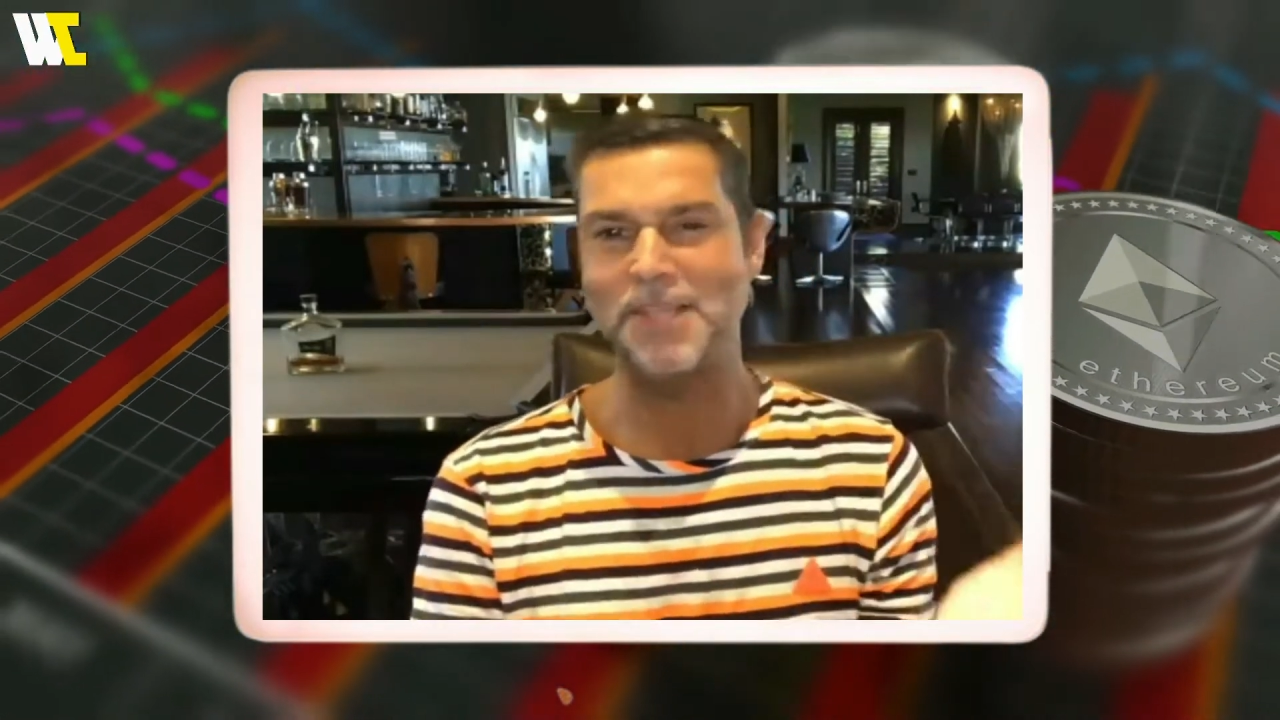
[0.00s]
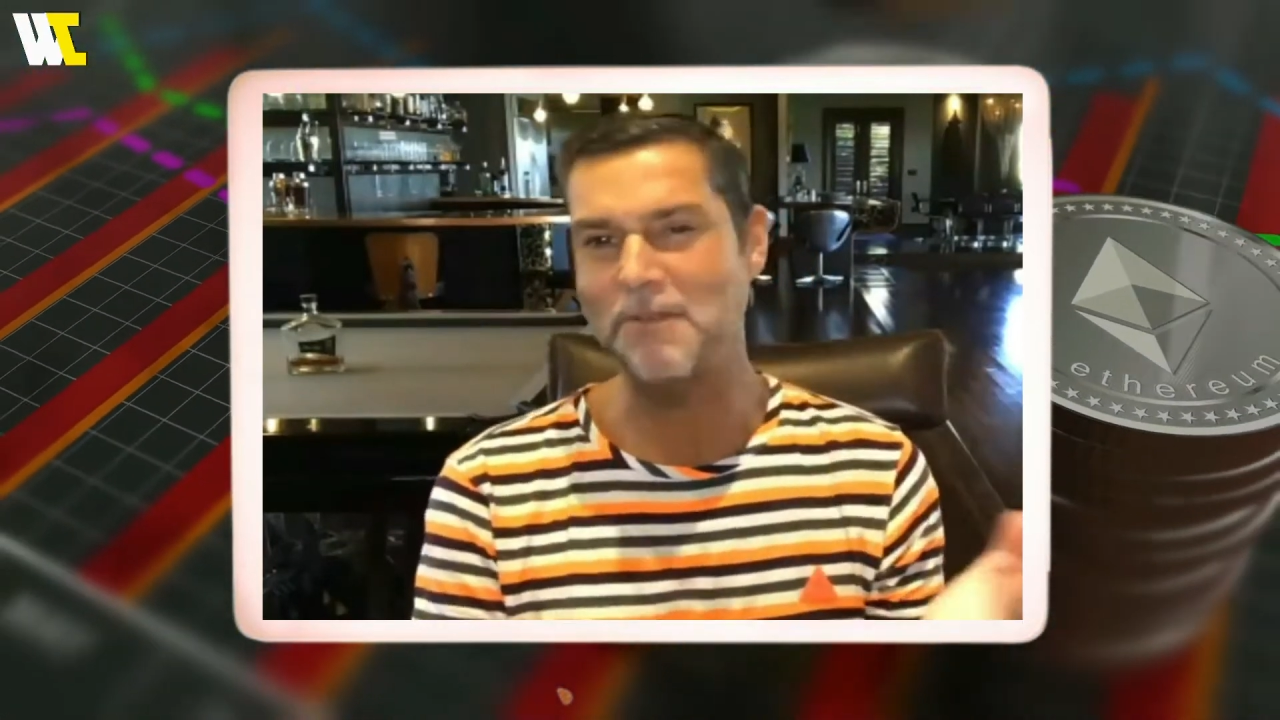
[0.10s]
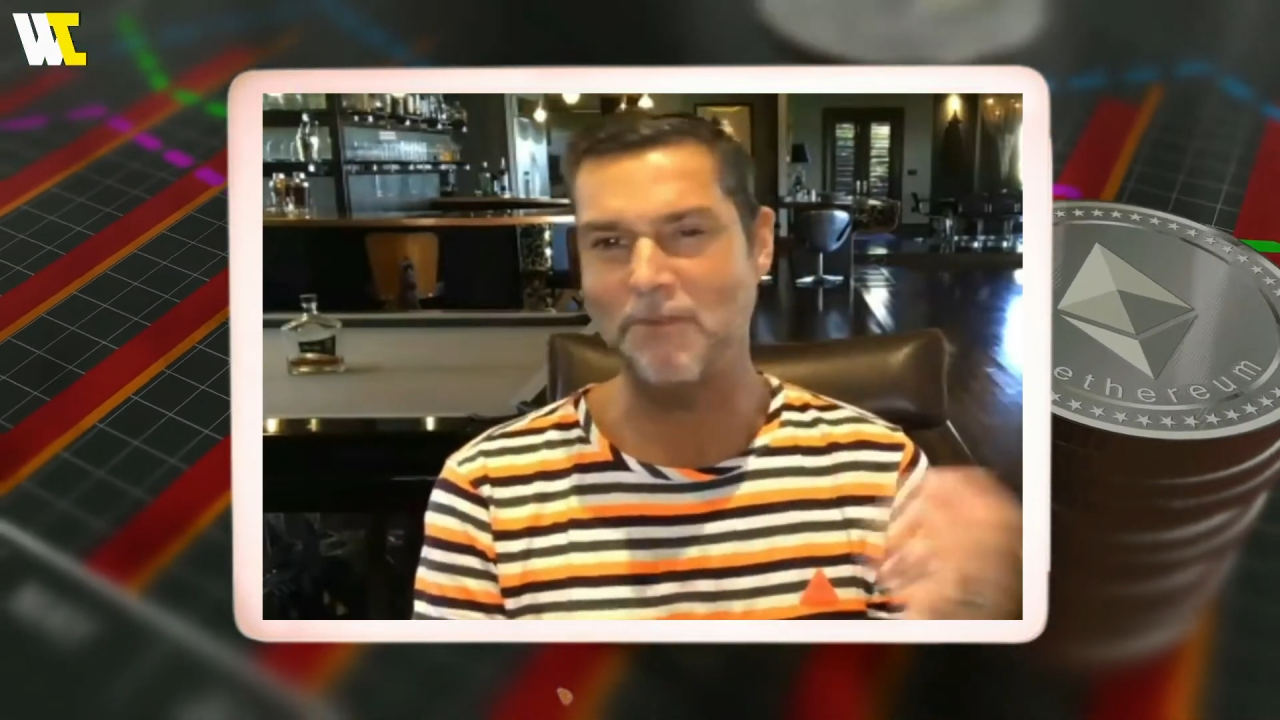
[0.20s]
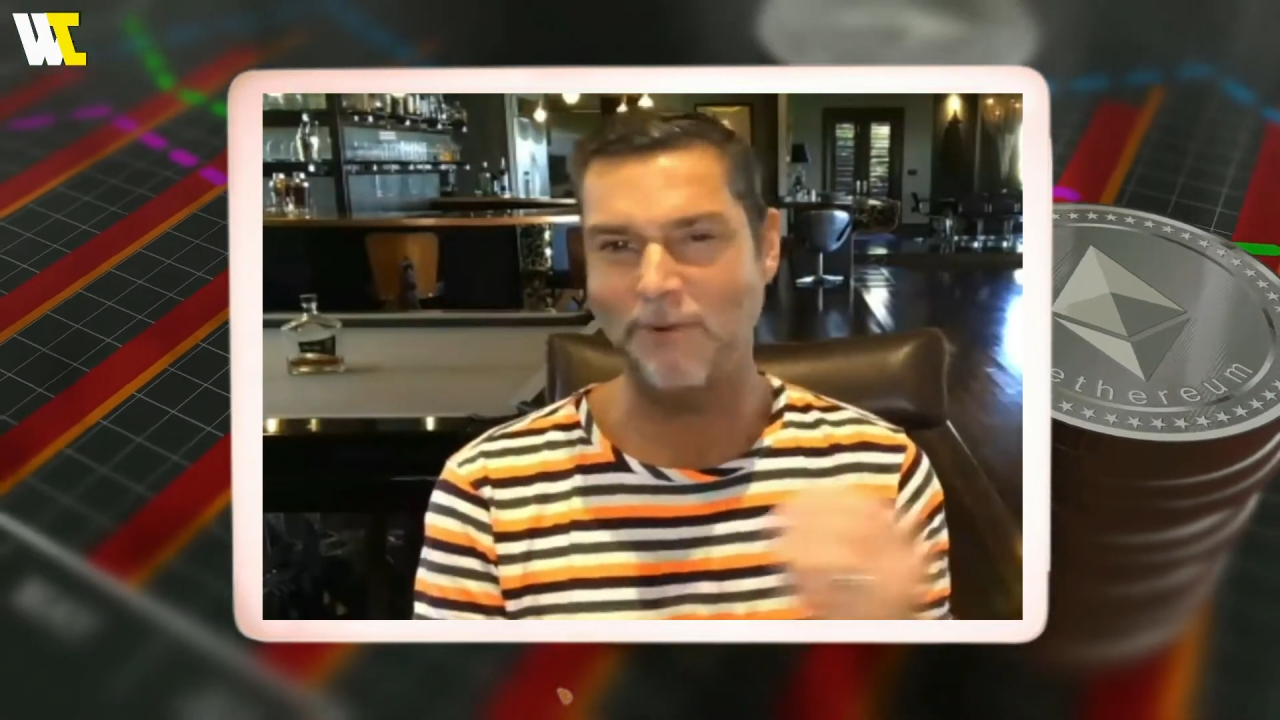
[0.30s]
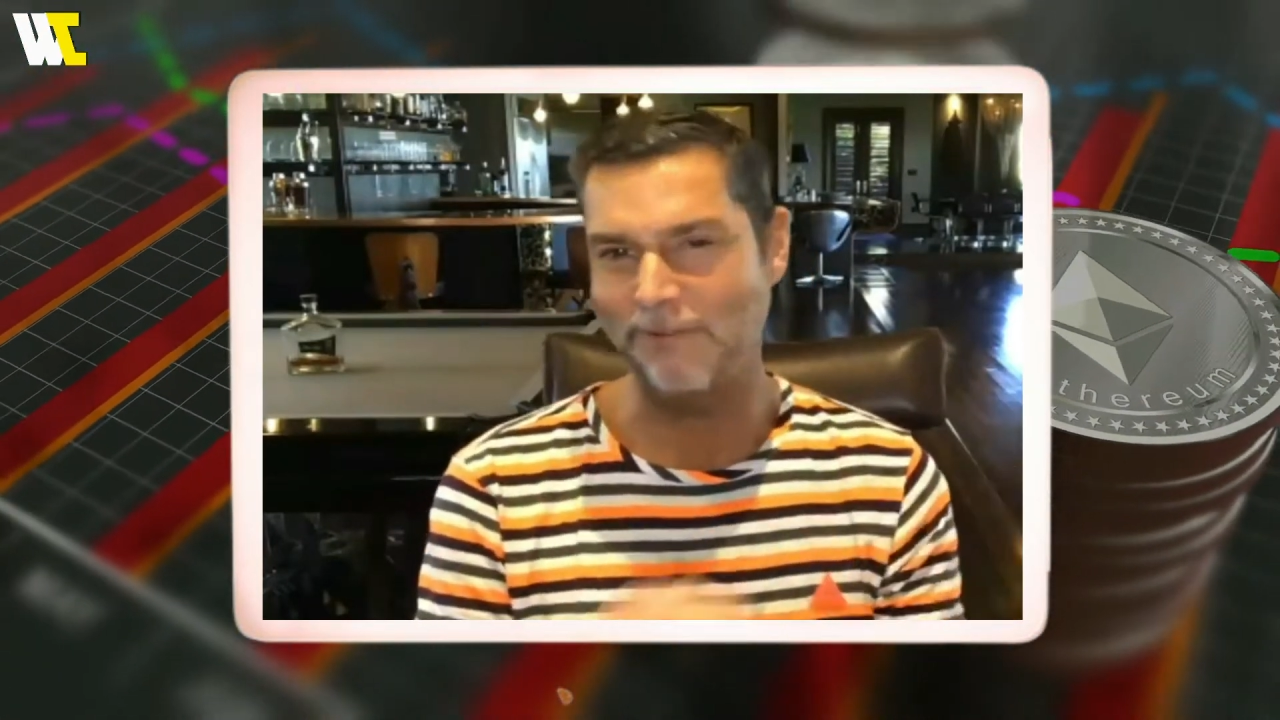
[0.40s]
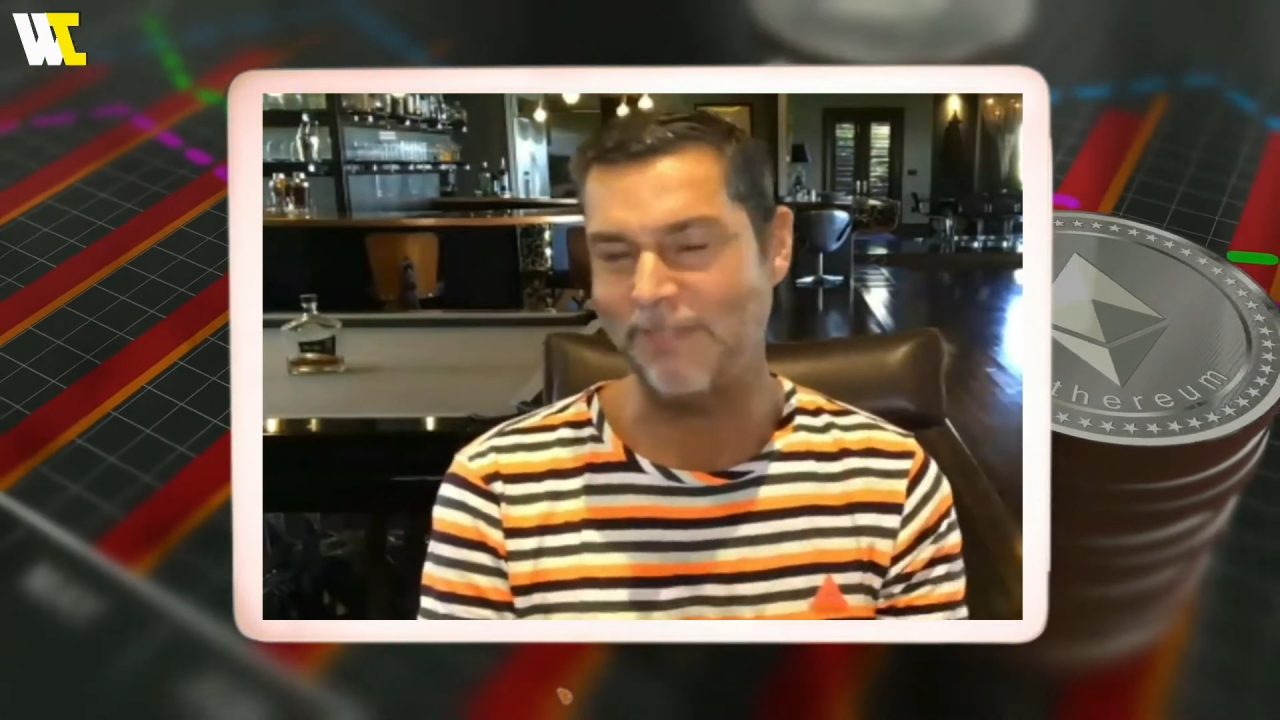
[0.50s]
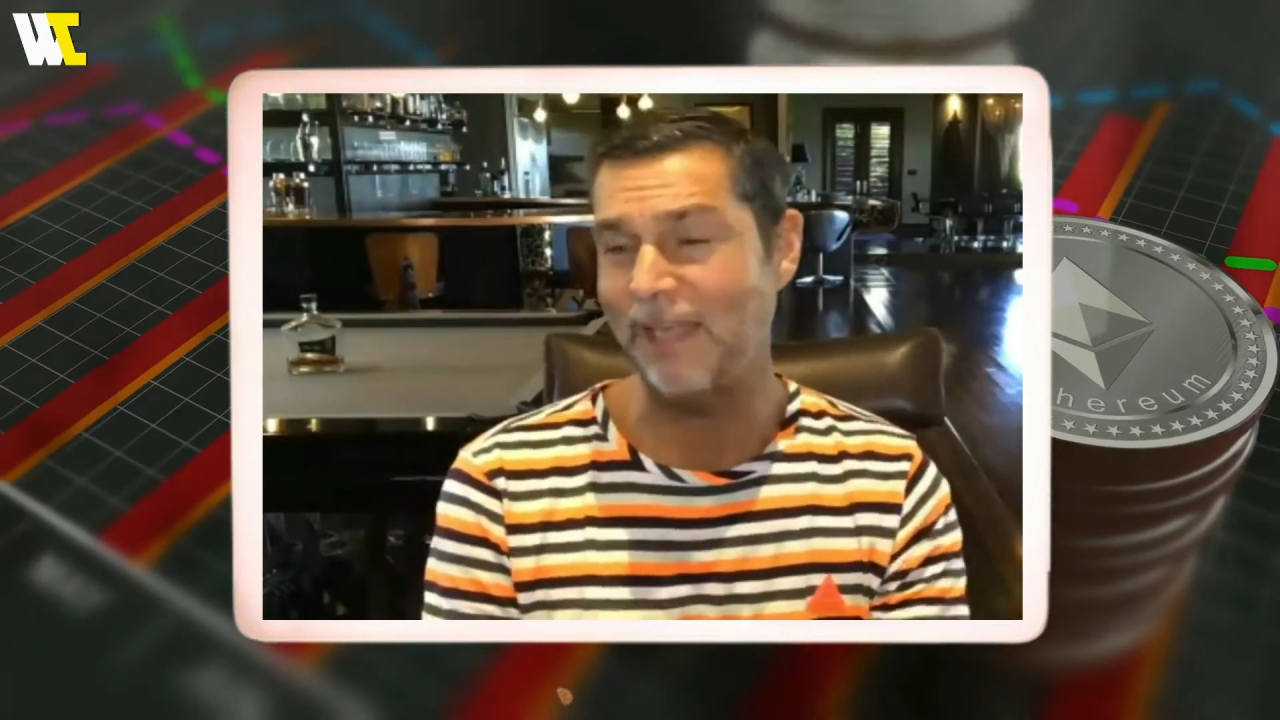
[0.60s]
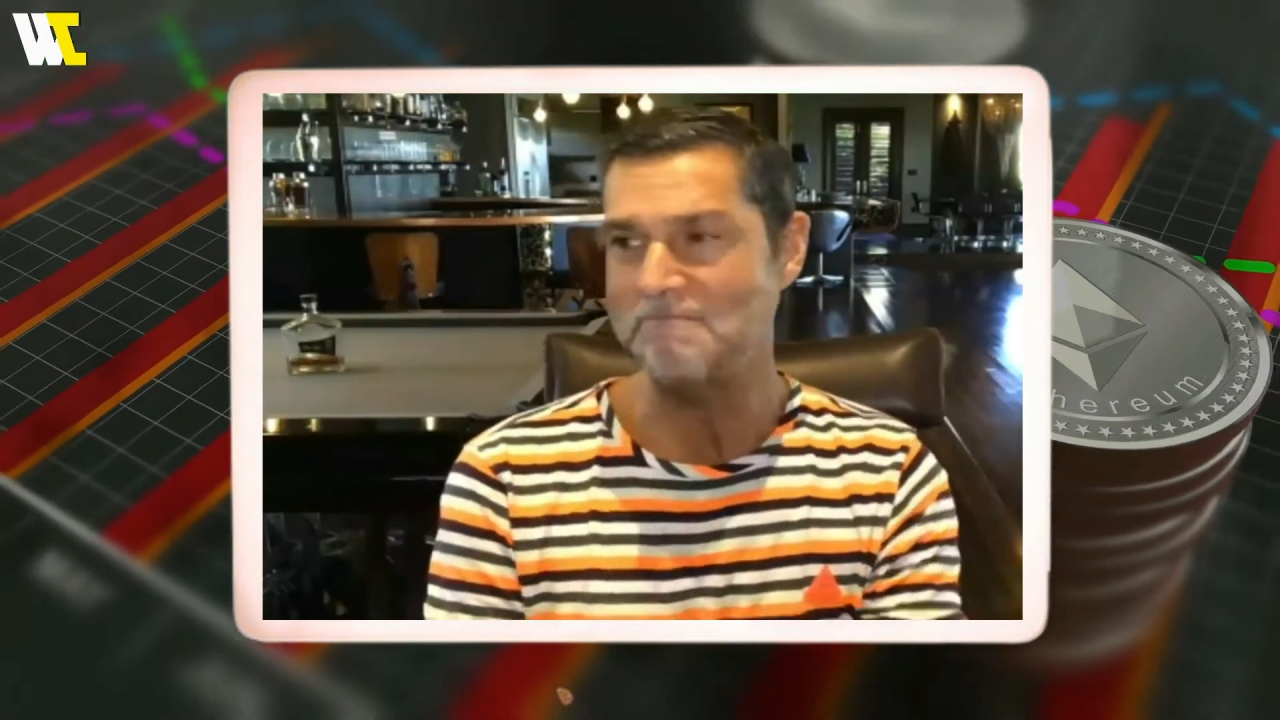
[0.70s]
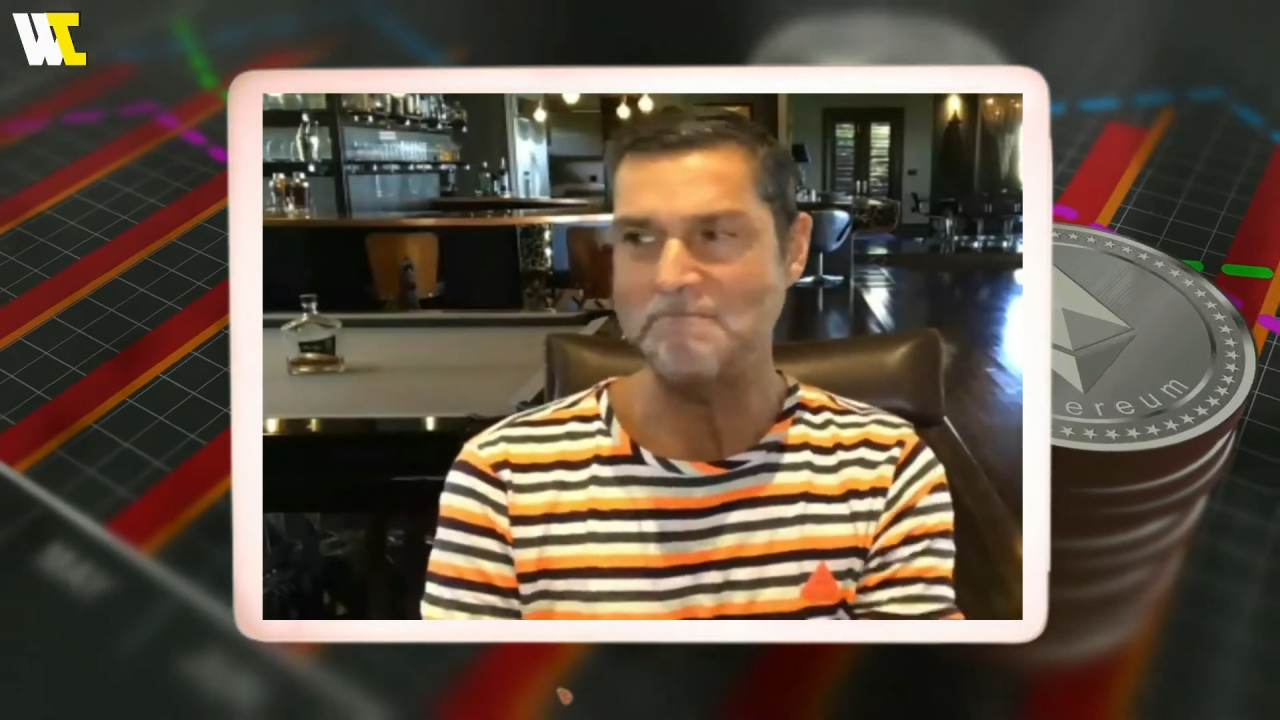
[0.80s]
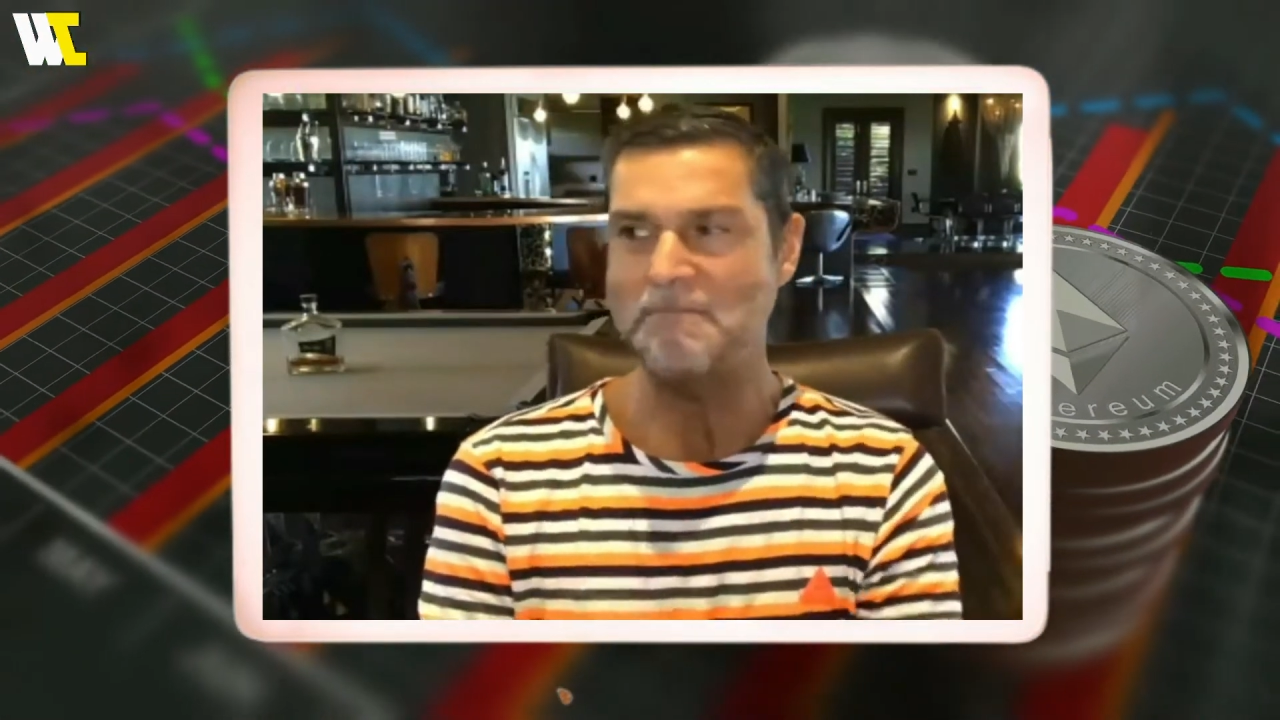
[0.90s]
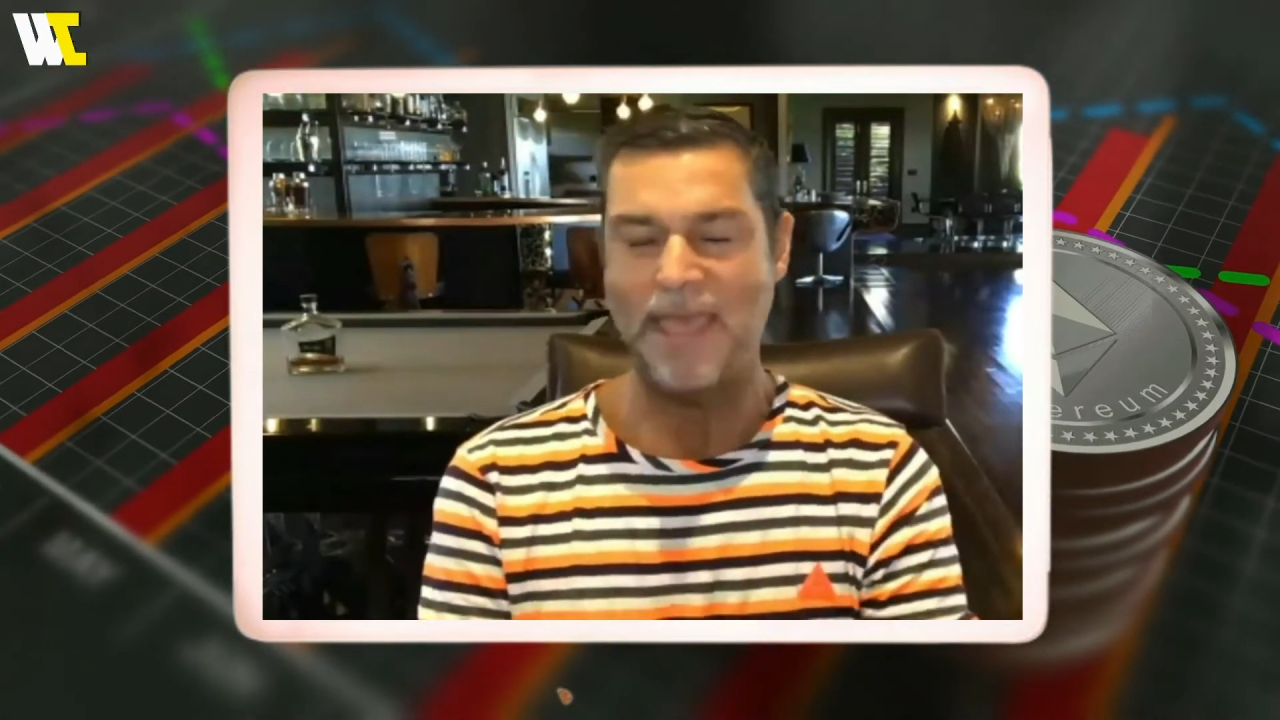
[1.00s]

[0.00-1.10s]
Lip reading: over all of that.